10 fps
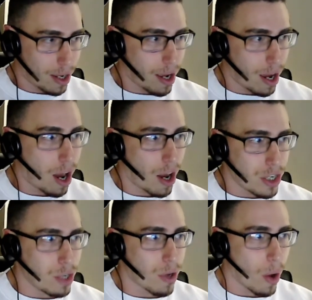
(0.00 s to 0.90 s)
are
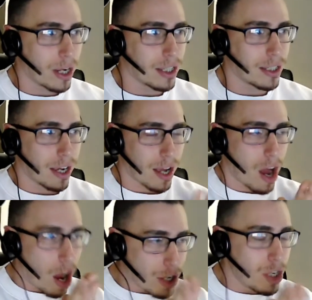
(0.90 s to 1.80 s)
you going
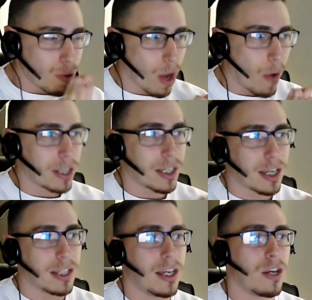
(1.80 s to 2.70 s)
to
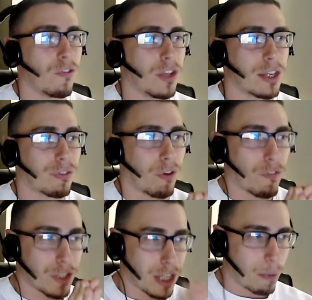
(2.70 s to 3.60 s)
continue for this for a
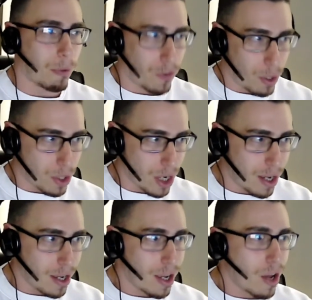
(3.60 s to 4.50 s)
foreseeable future?
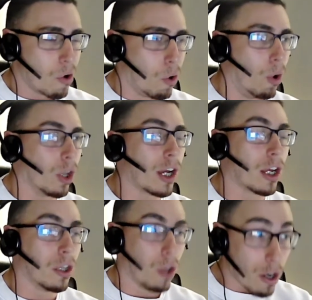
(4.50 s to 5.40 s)
Or like
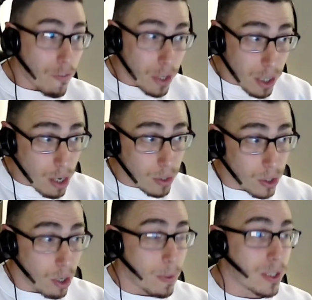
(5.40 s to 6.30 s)
a lot of other
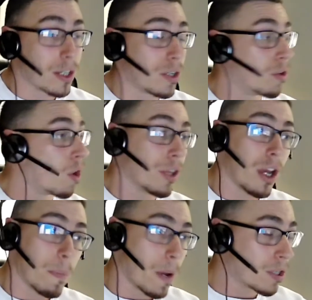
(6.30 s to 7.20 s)
YouTubers, because you're not the
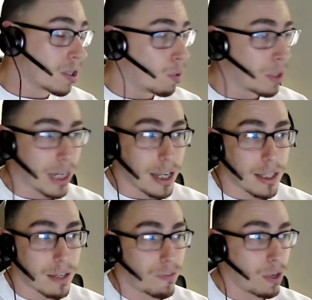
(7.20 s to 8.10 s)
only person who would say
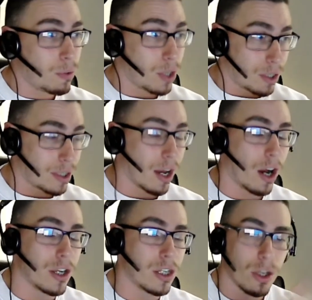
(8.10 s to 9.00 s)
this if you did,
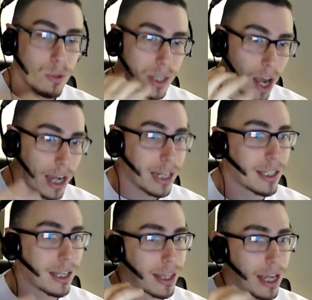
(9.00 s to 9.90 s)
are you starting
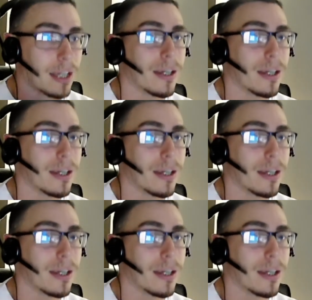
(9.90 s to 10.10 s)
to think,